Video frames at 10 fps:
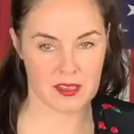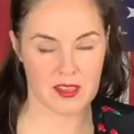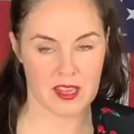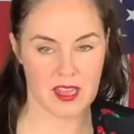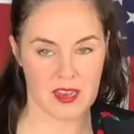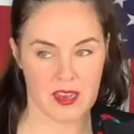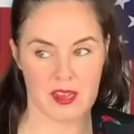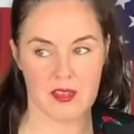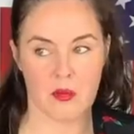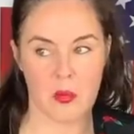in the
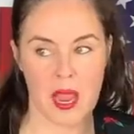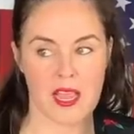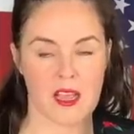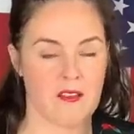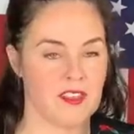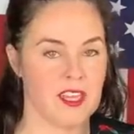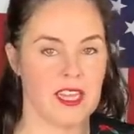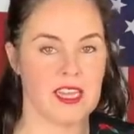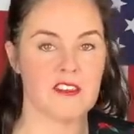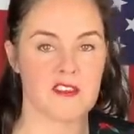in the wake of the
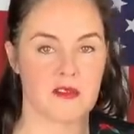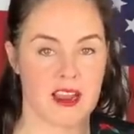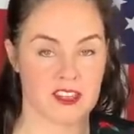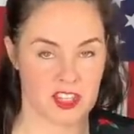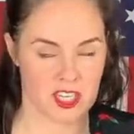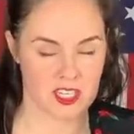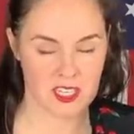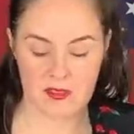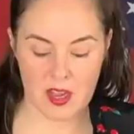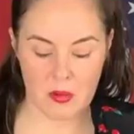insurrection.
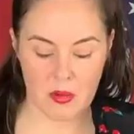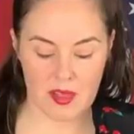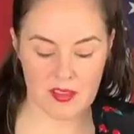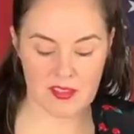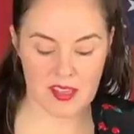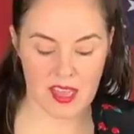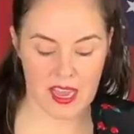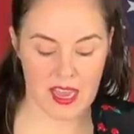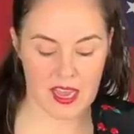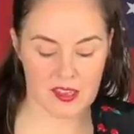There was
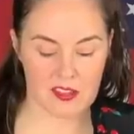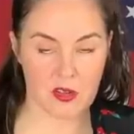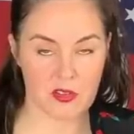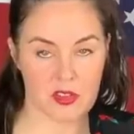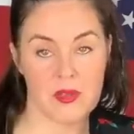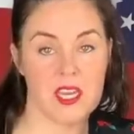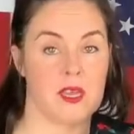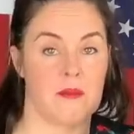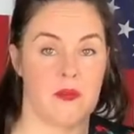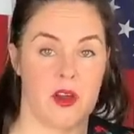a social
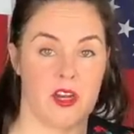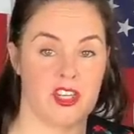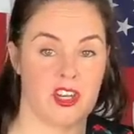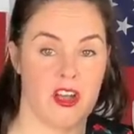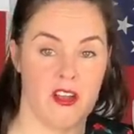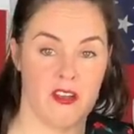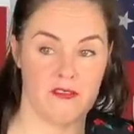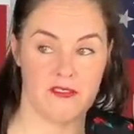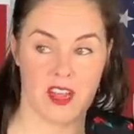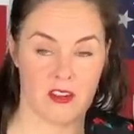media purge
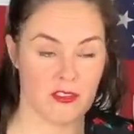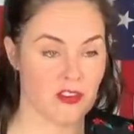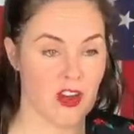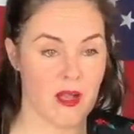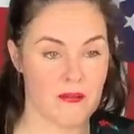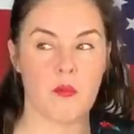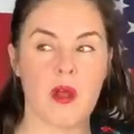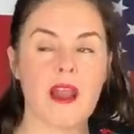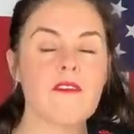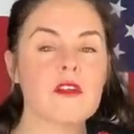of Donald Trump.
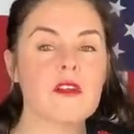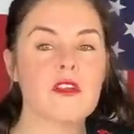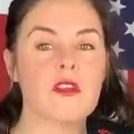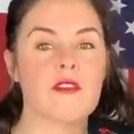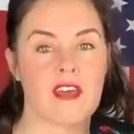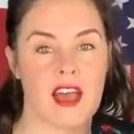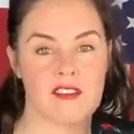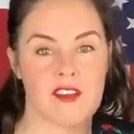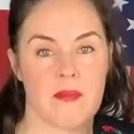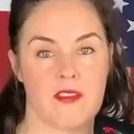Whatever your
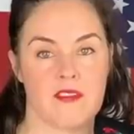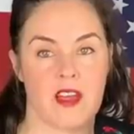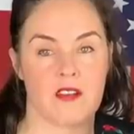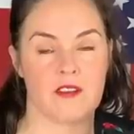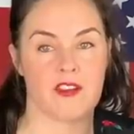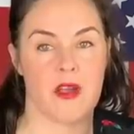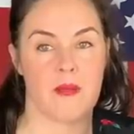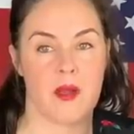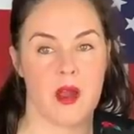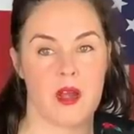thoughts about Donald
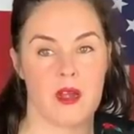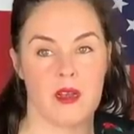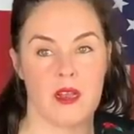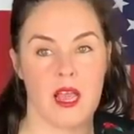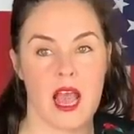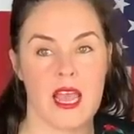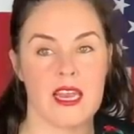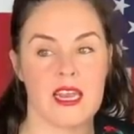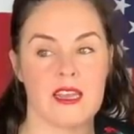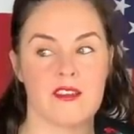Trump are,
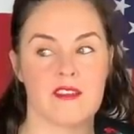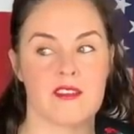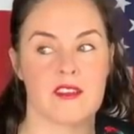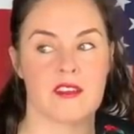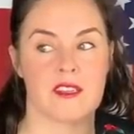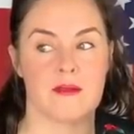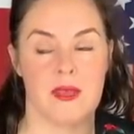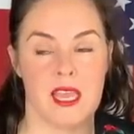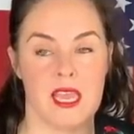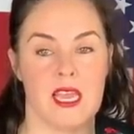it is to
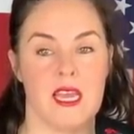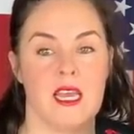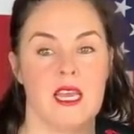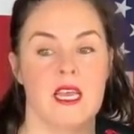me